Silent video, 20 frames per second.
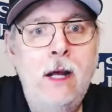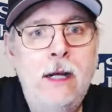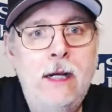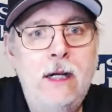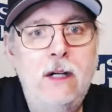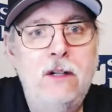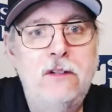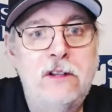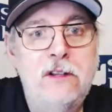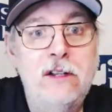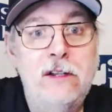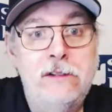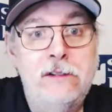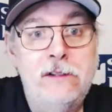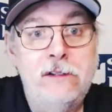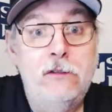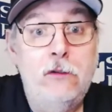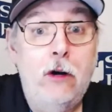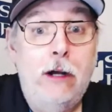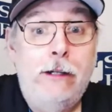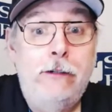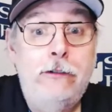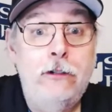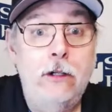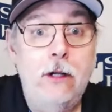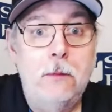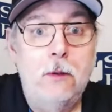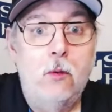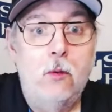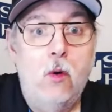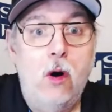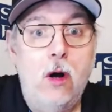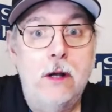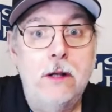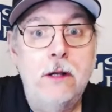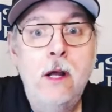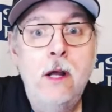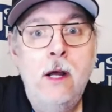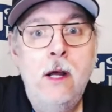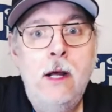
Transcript: Here's the situation. Number one,